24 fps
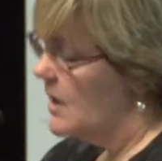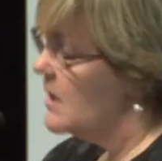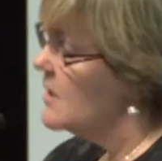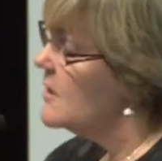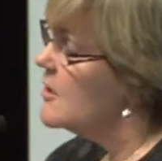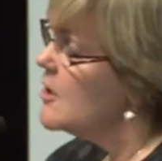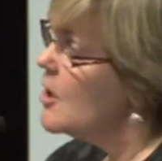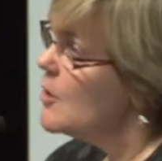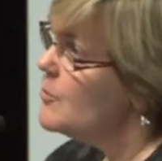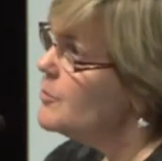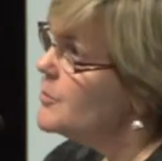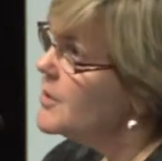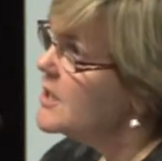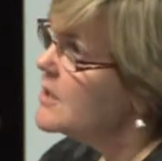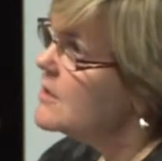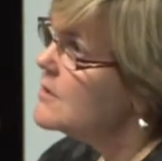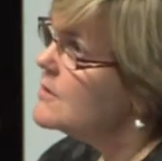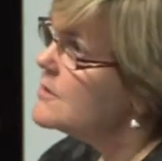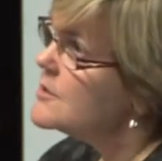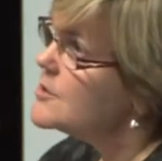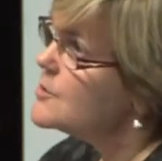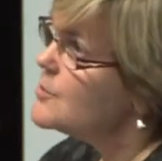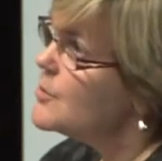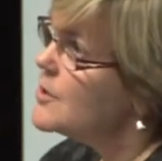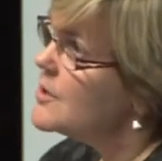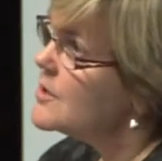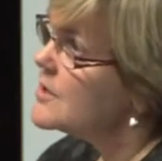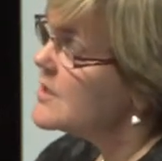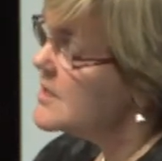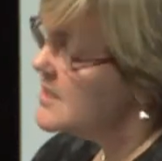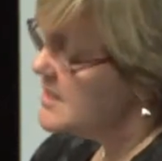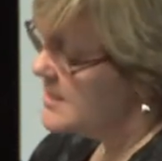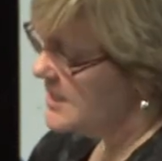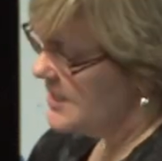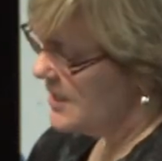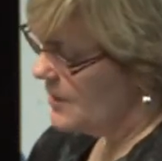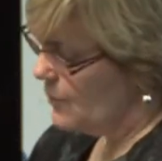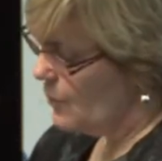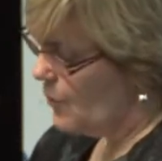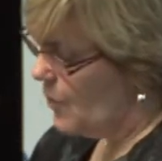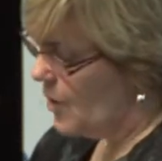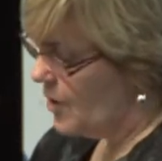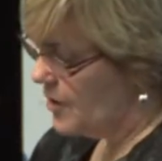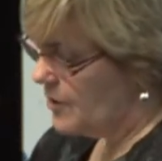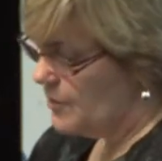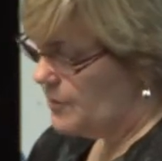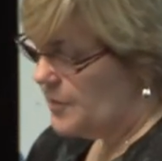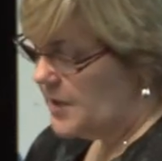not because workers didn't
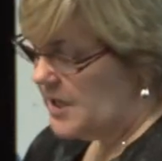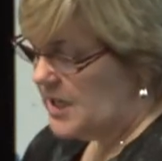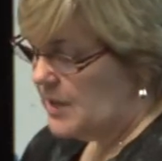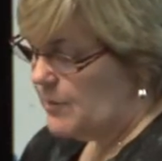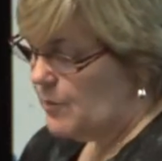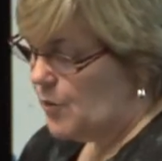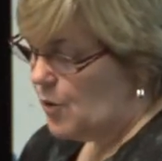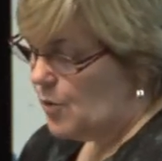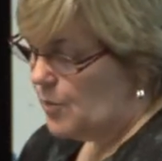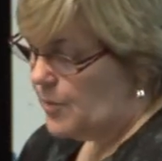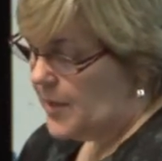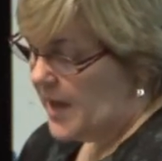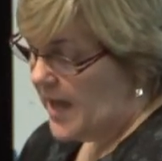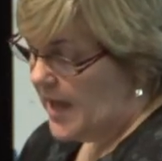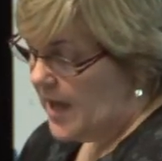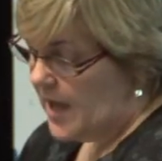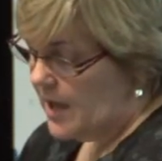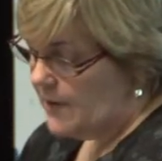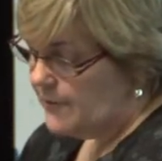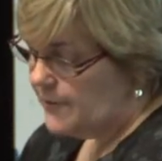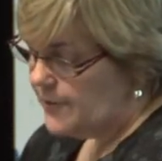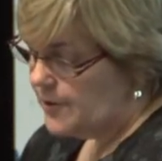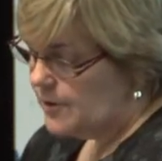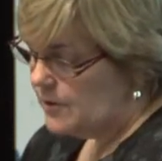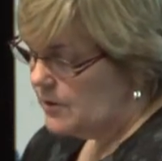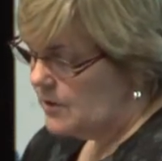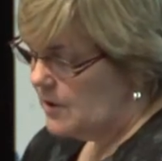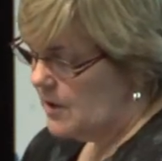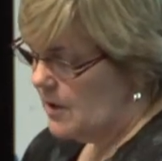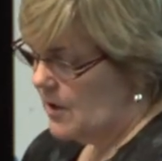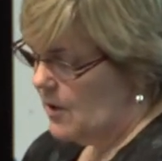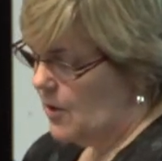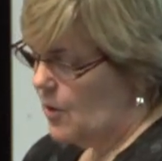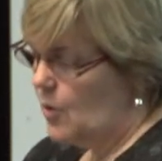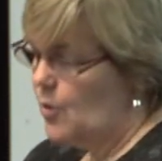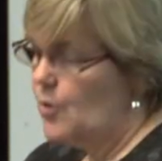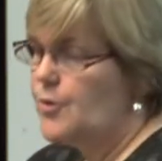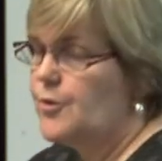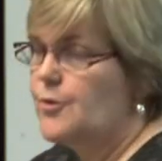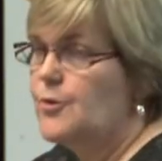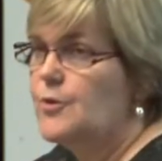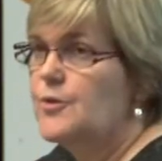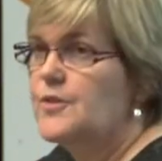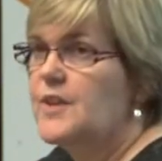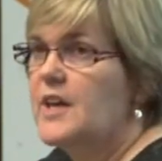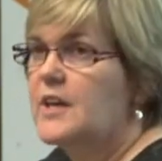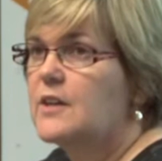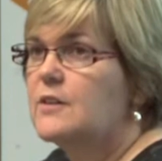want to be more powerful or
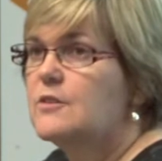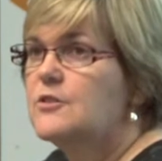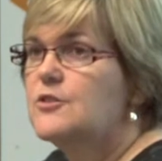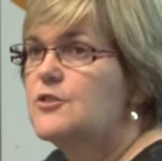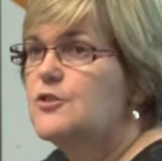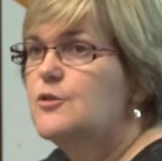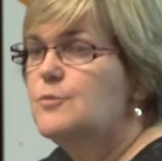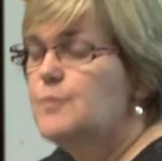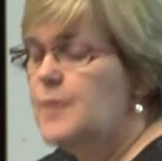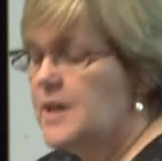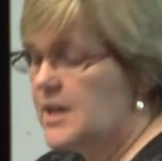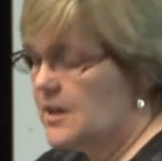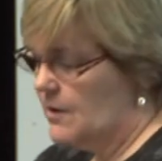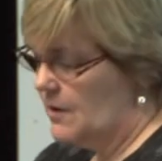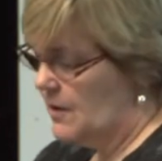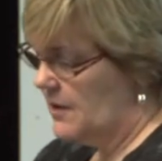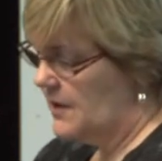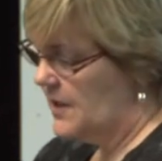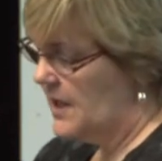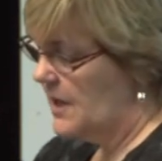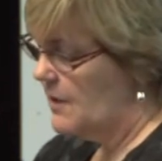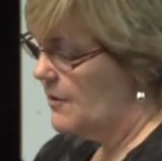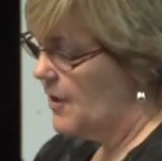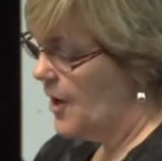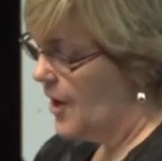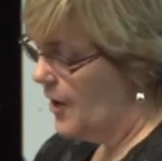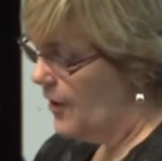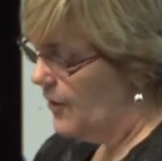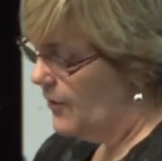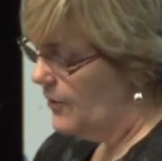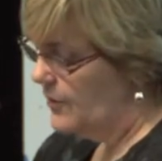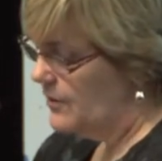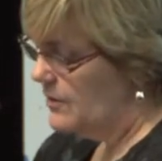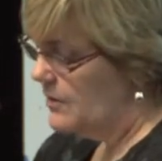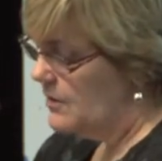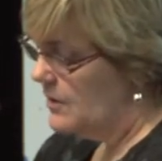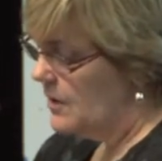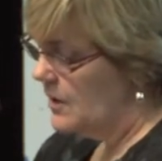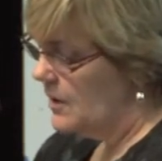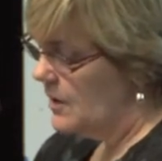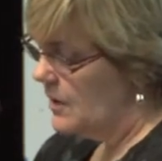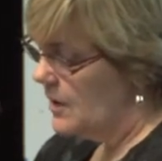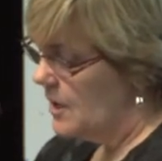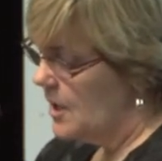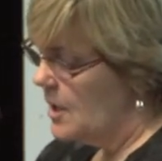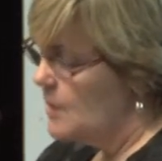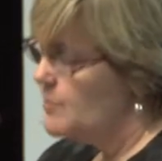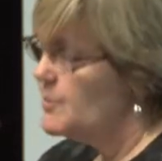thought they could do better on their own,
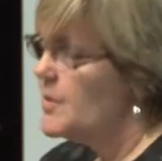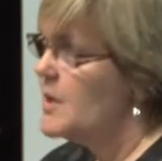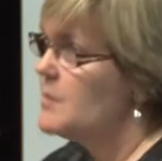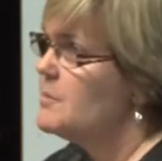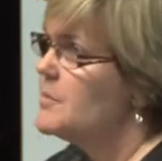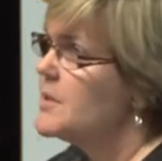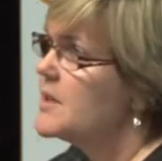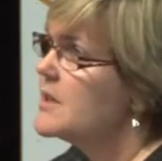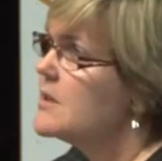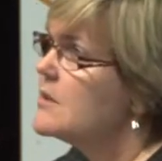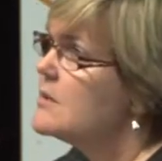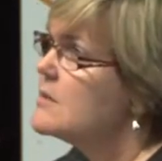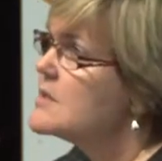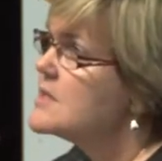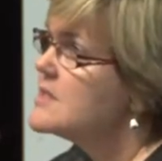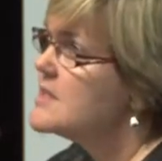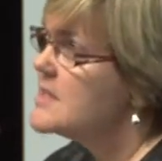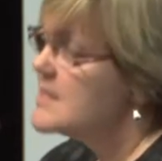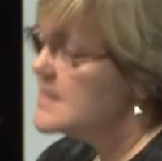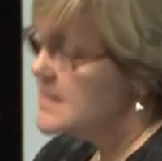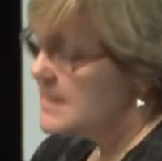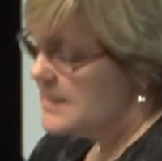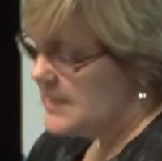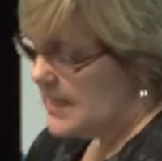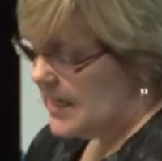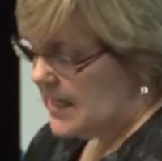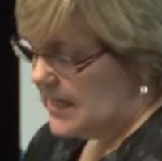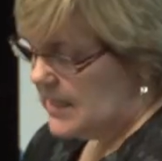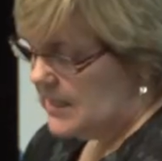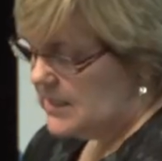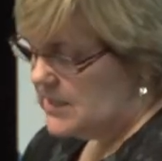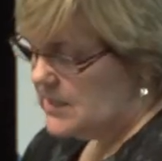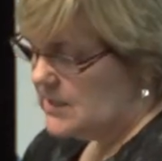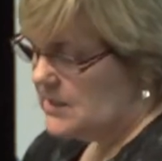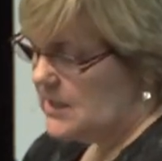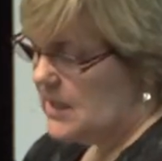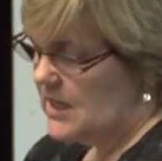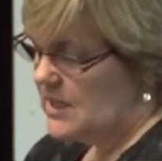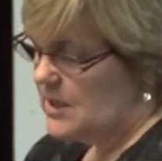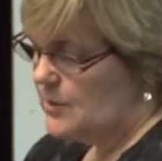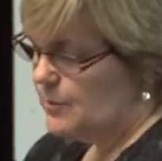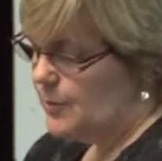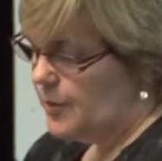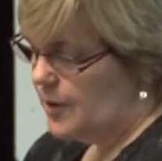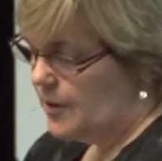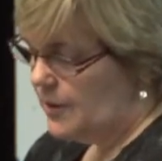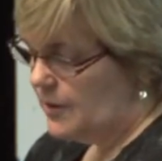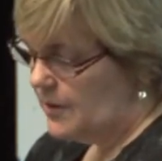but because the state and
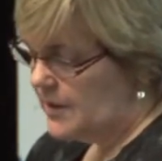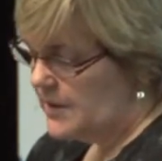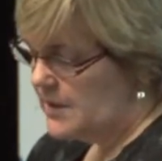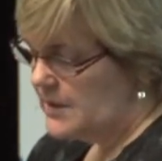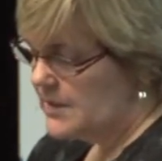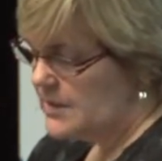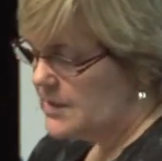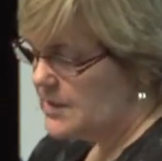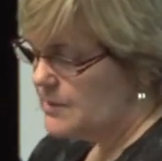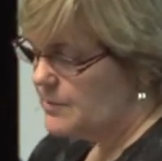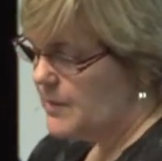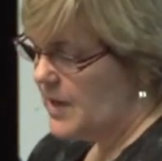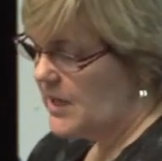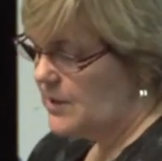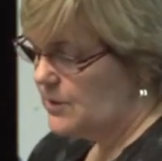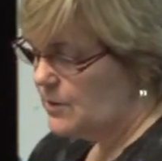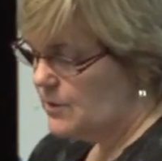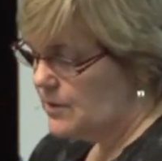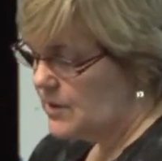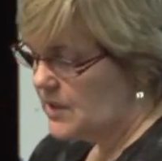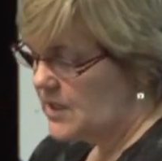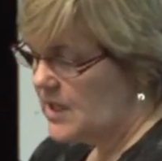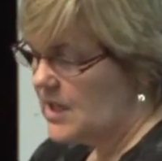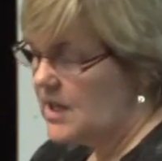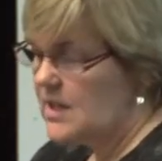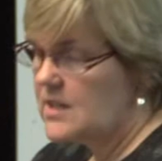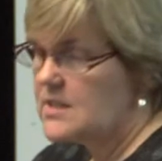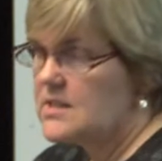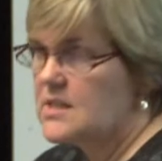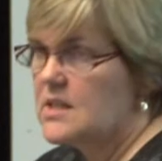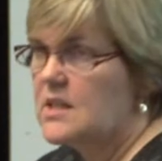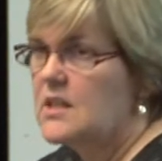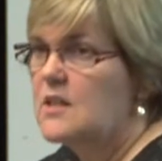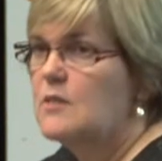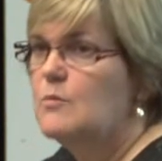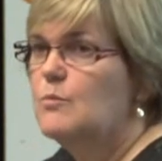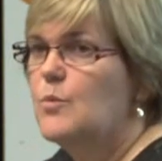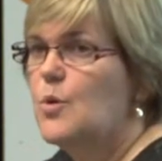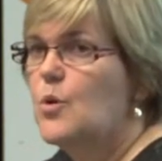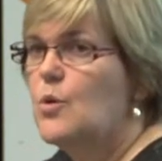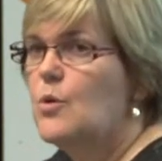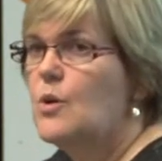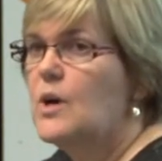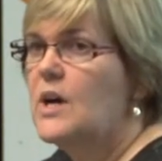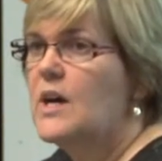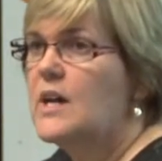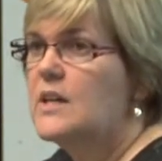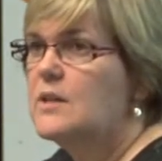employers made organising
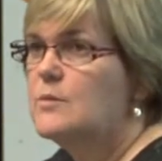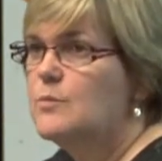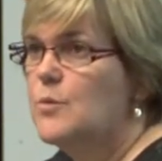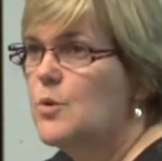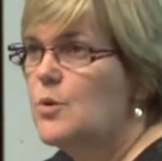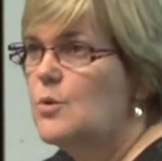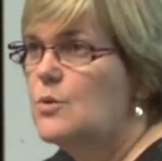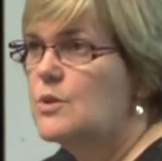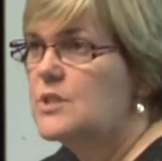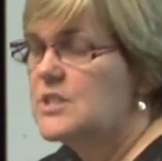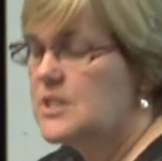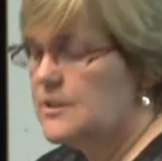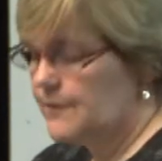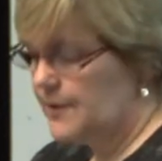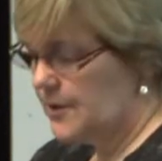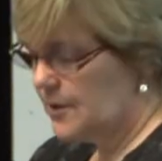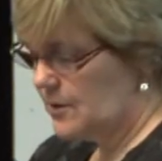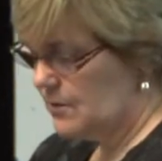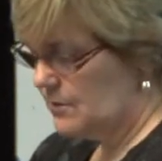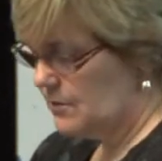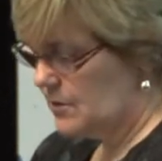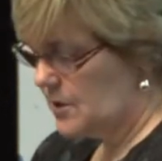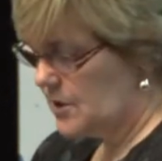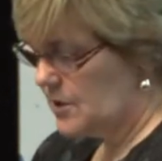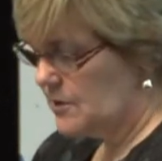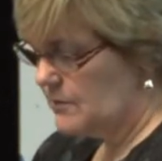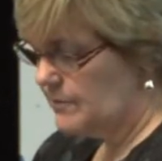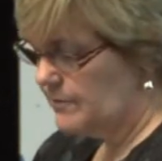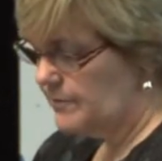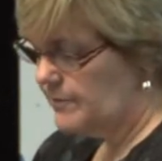more and more difficult.